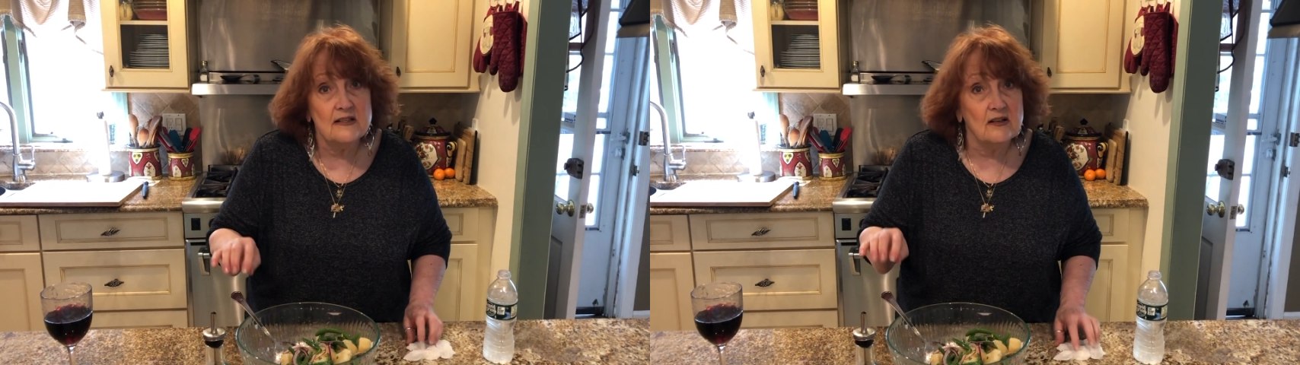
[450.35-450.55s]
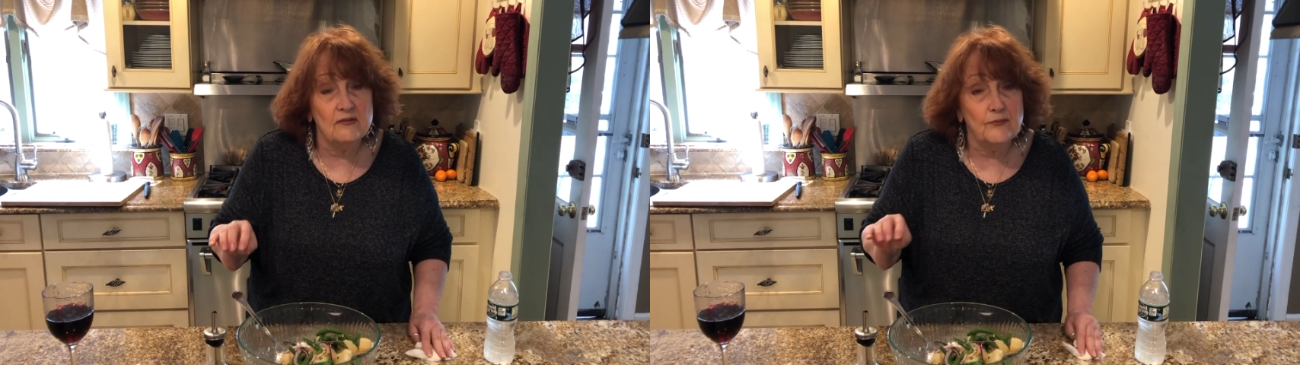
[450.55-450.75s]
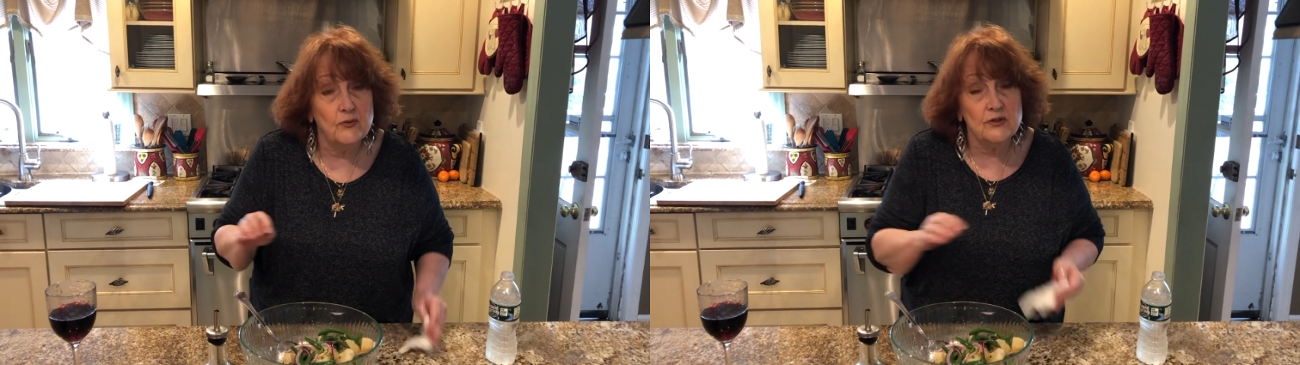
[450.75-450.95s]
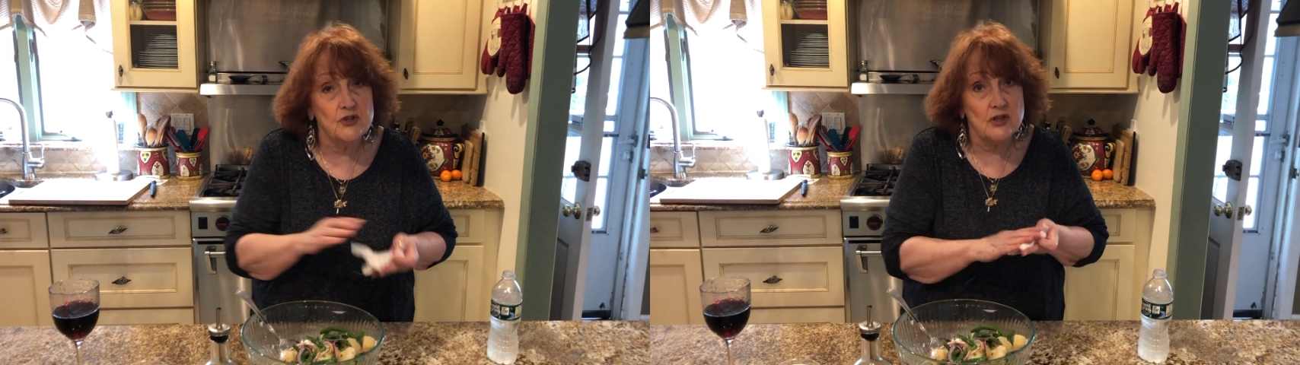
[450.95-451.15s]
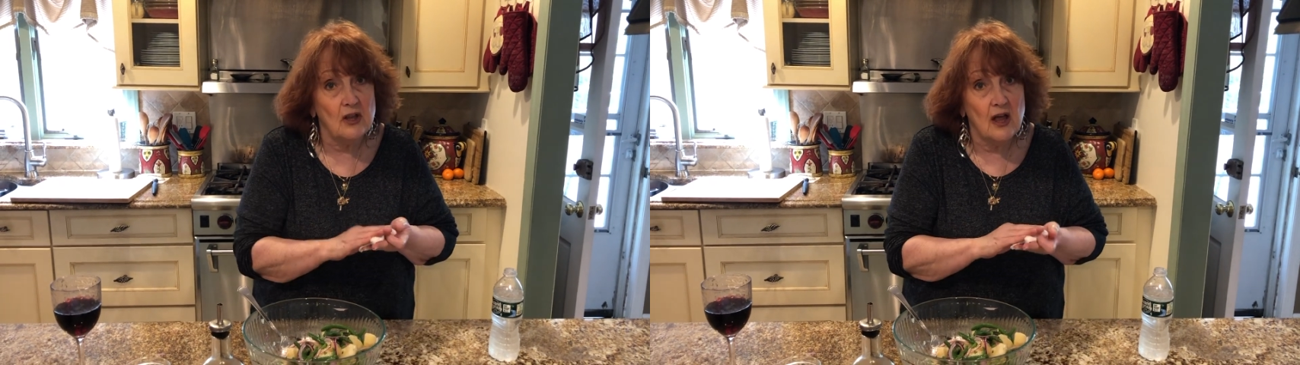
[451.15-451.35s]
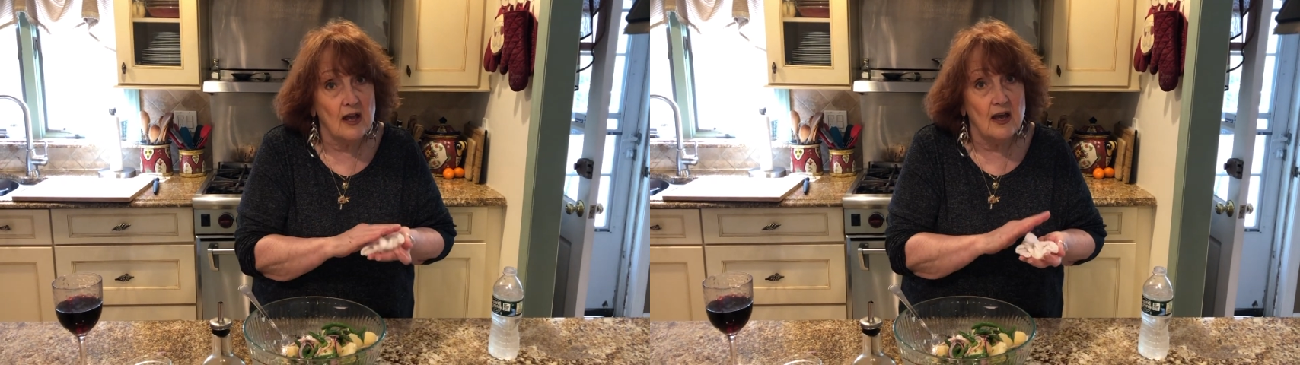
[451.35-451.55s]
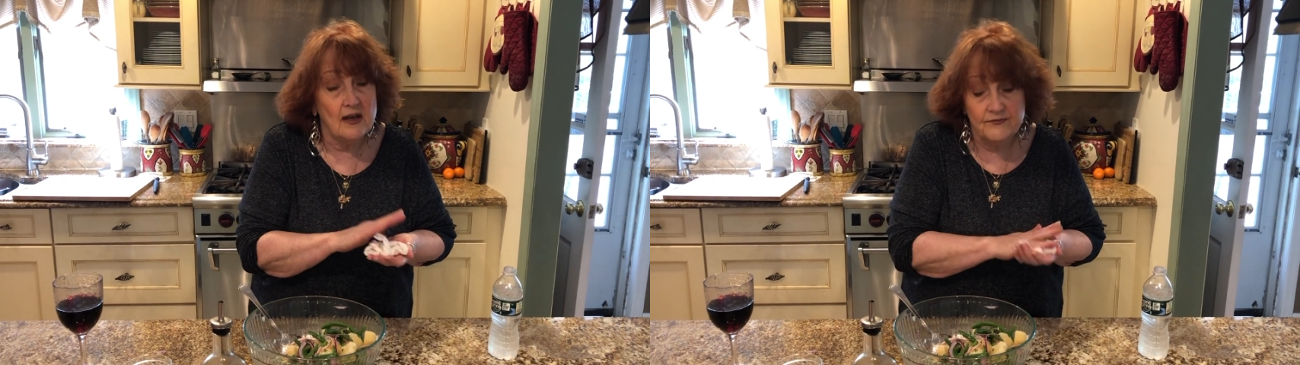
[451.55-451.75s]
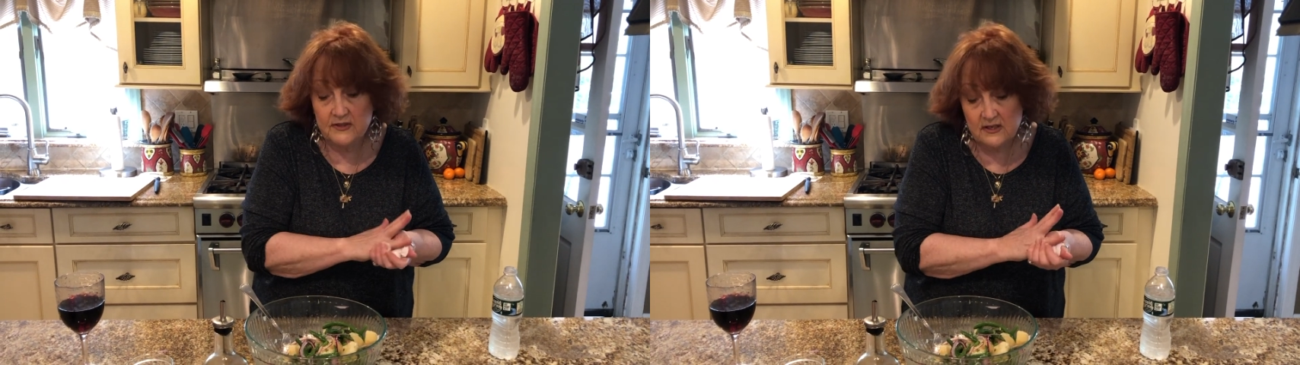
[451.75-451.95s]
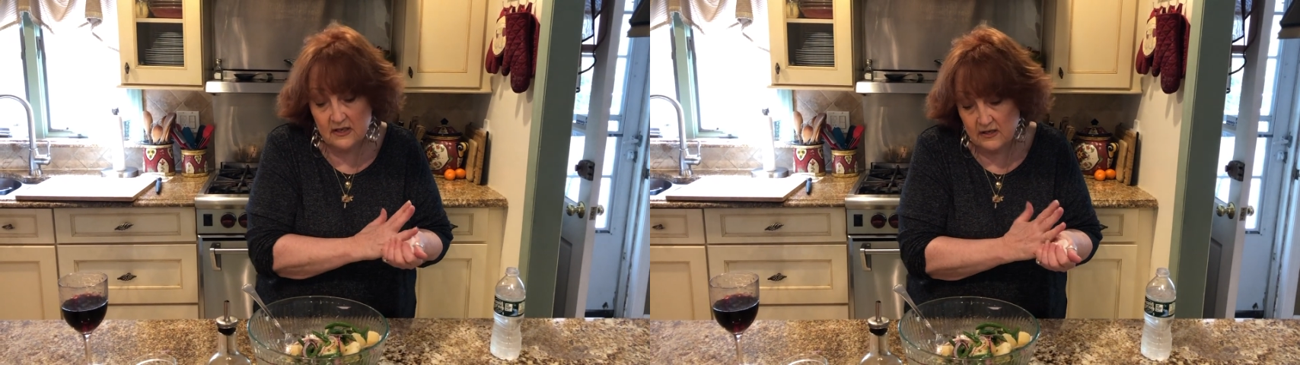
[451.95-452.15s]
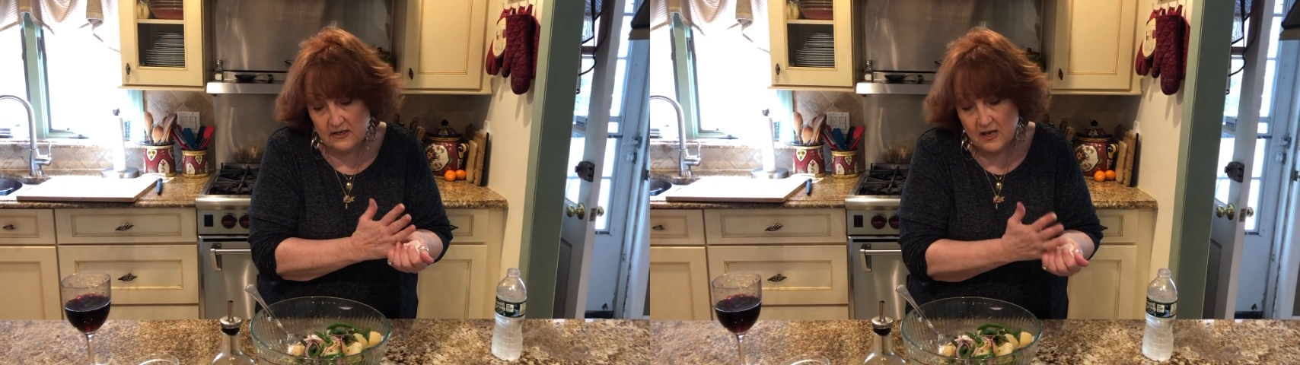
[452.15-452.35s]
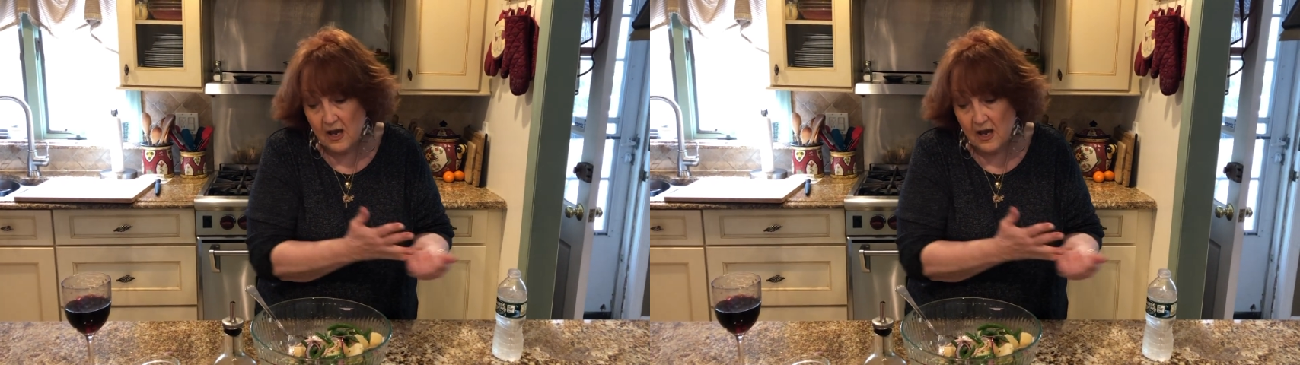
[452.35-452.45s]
on 4th of July, I have to tell you.